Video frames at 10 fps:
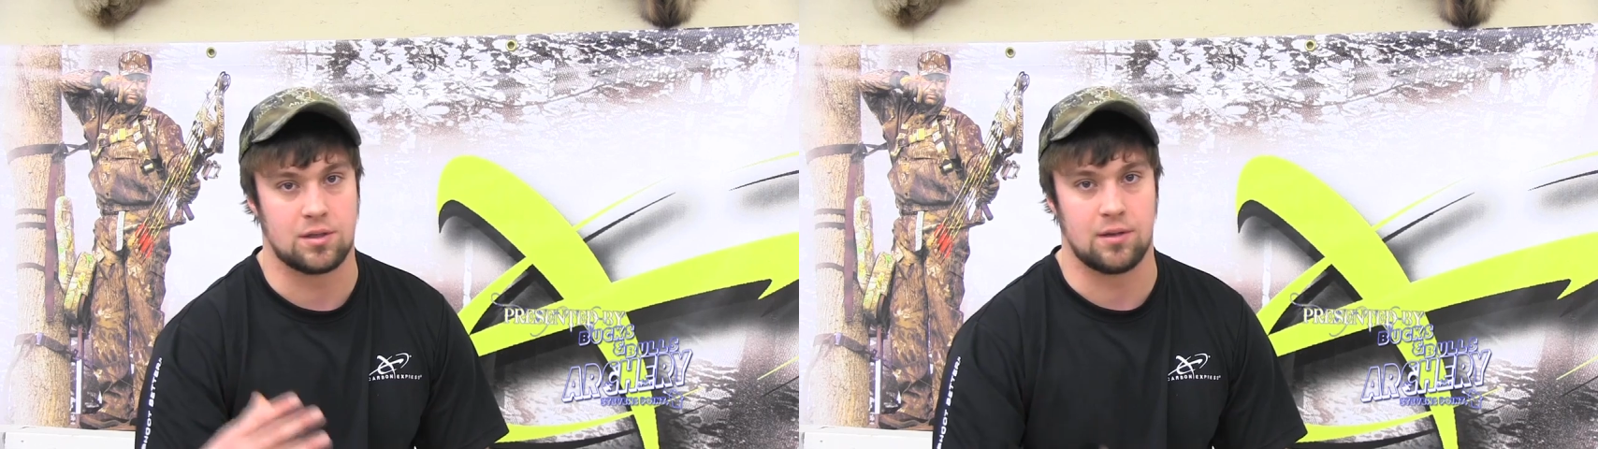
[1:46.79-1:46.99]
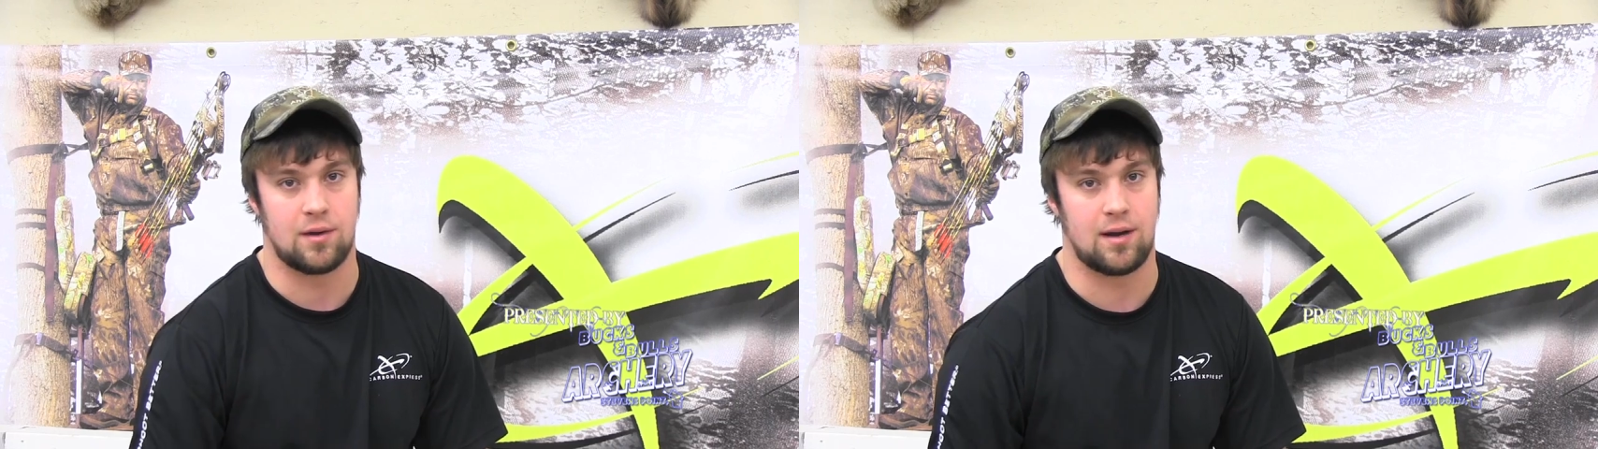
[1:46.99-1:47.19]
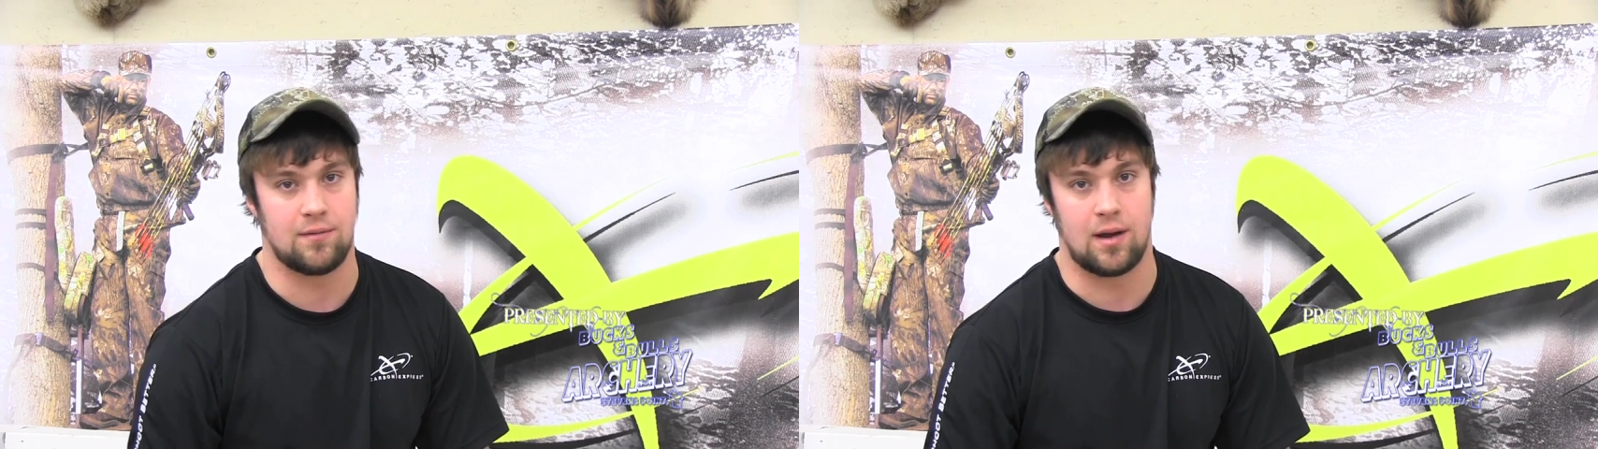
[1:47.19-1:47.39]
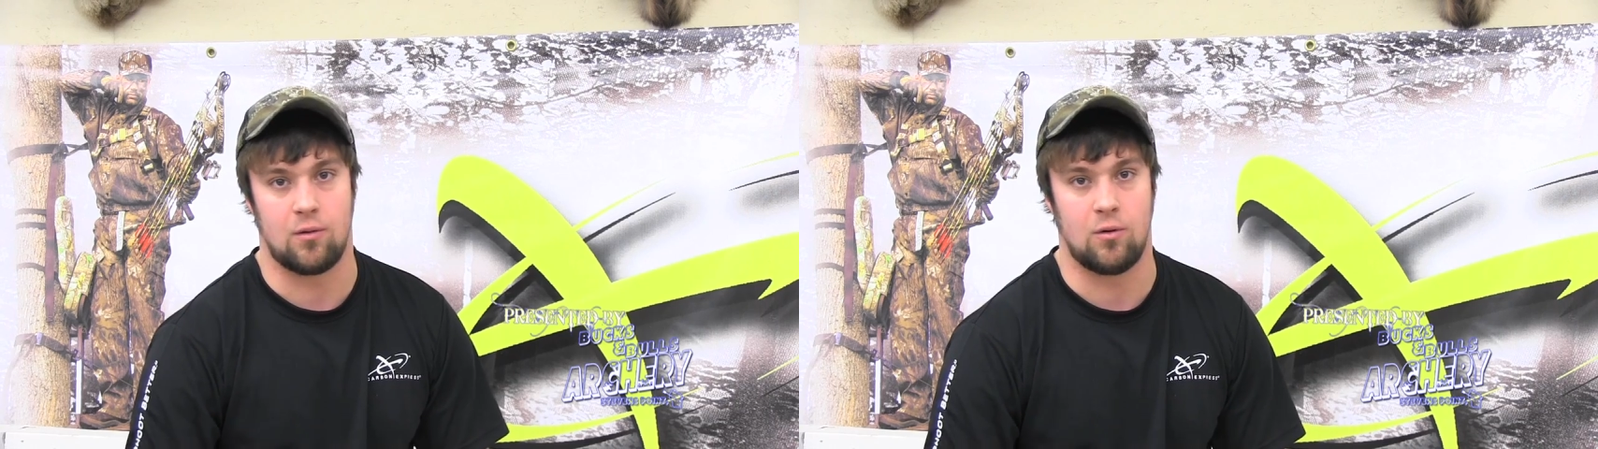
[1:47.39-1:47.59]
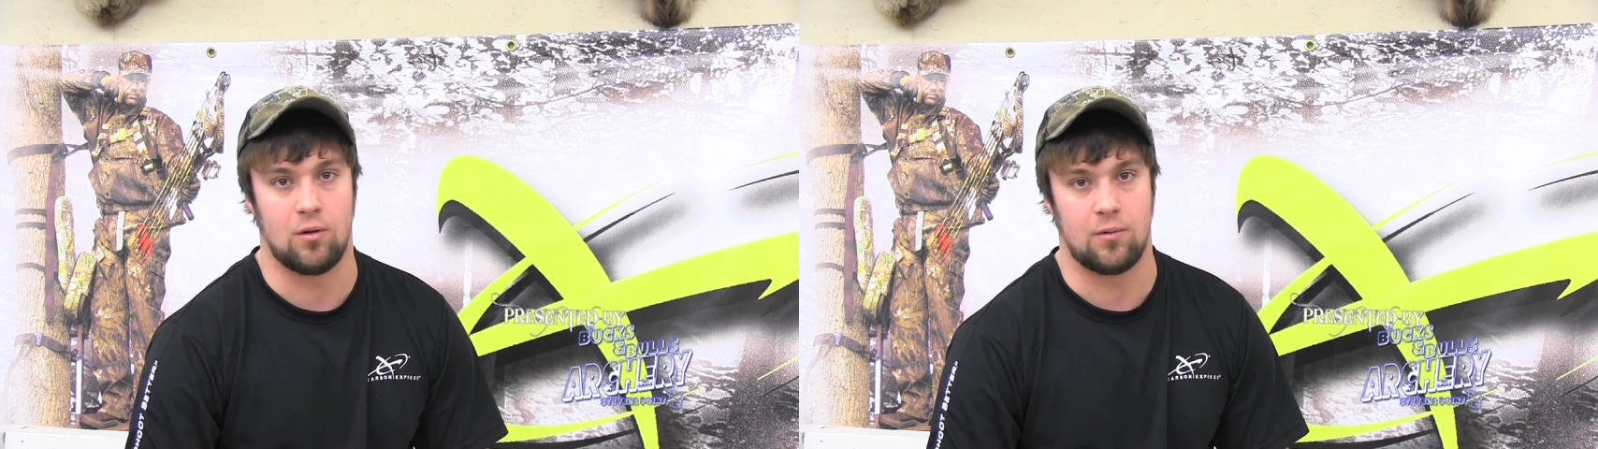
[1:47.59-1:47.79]
to the right of
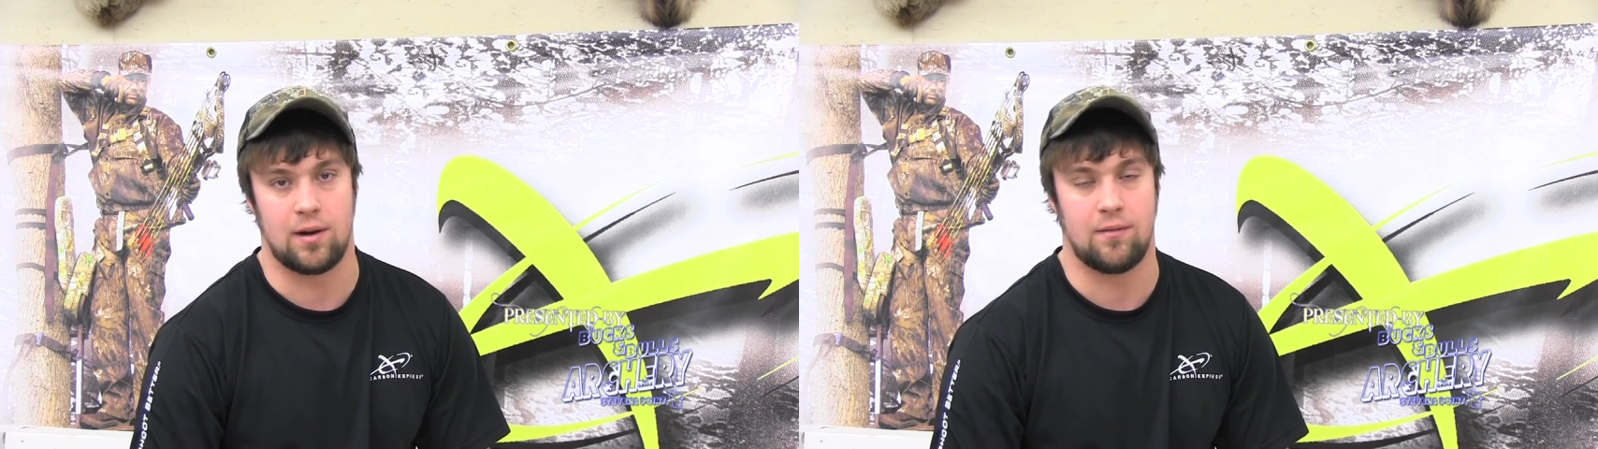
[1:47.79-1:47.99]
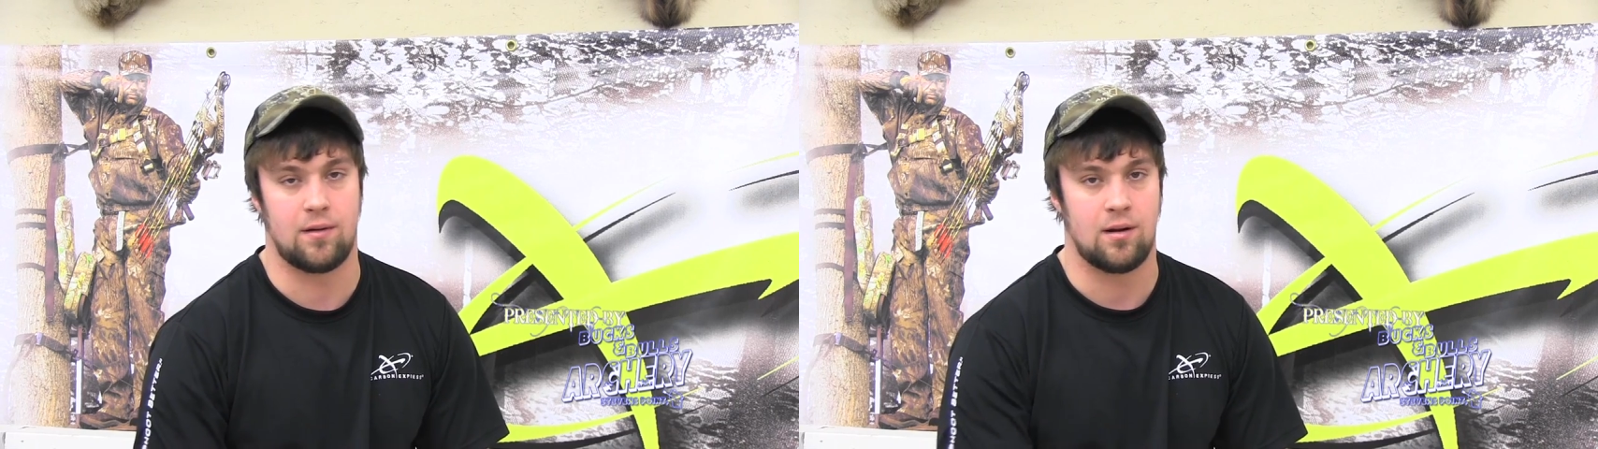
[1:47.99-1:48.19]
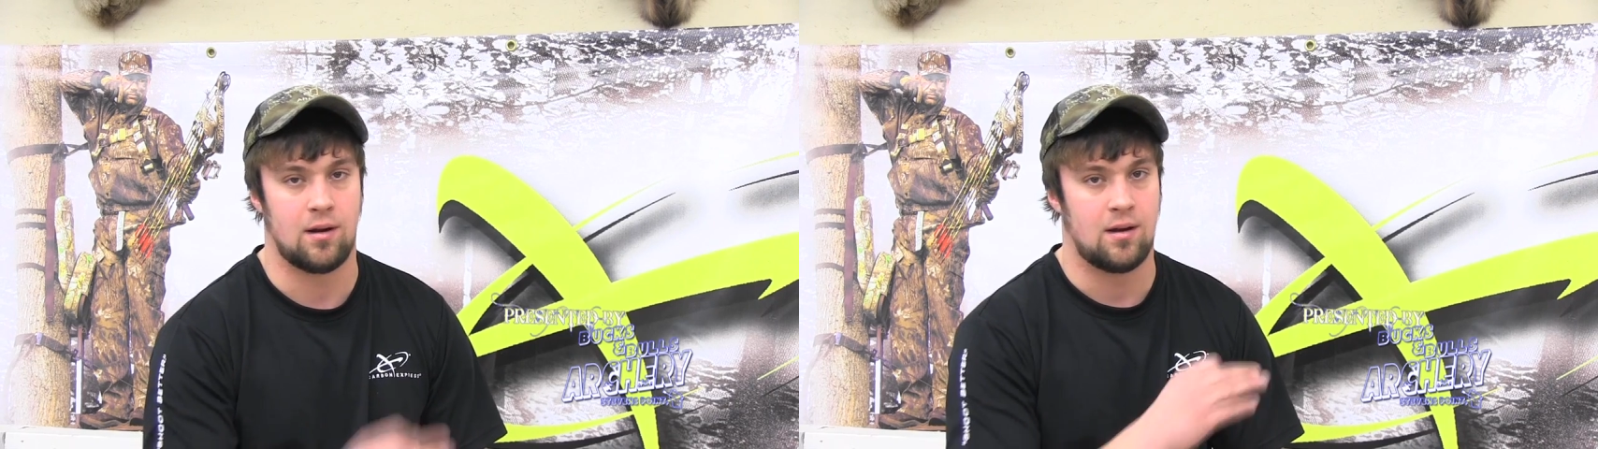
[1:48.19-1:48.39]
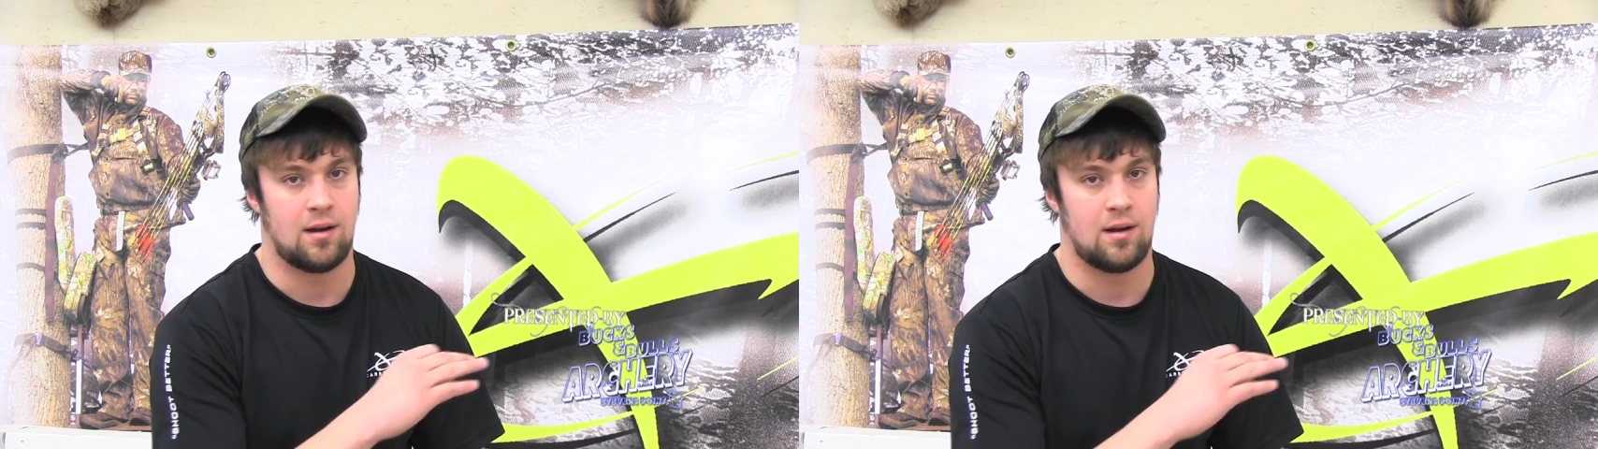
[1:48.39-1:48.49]
that hole or whatever.